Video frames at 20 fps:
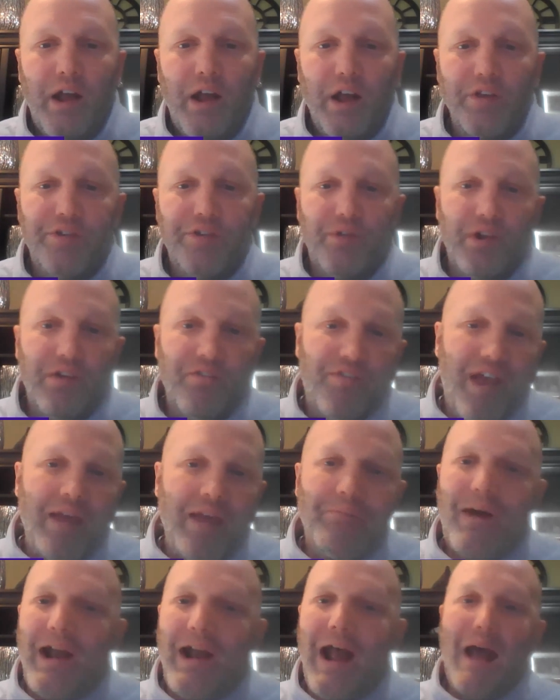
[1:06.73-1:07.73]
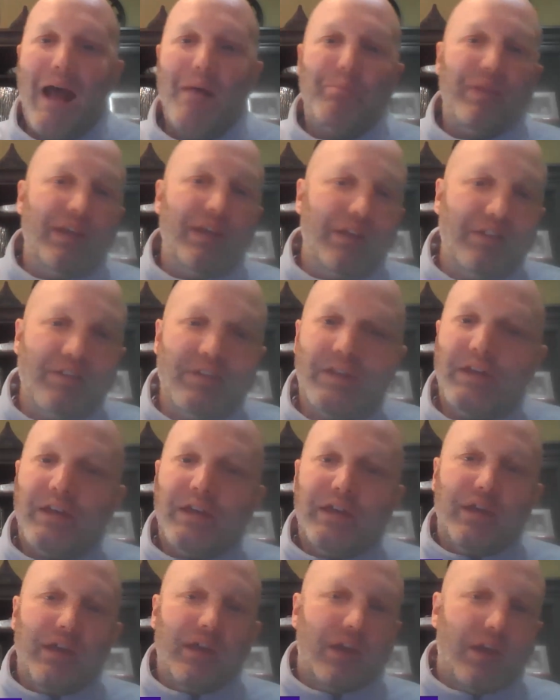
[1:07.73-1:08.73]
Uh, so an event might happen in
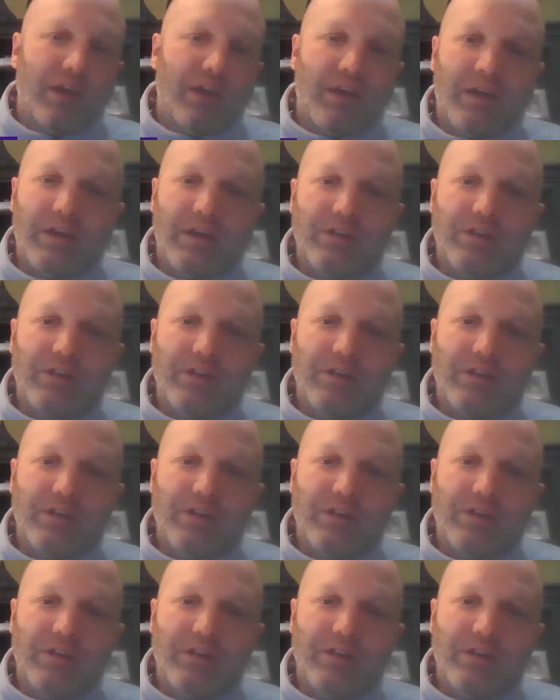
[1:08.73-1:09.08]
uh,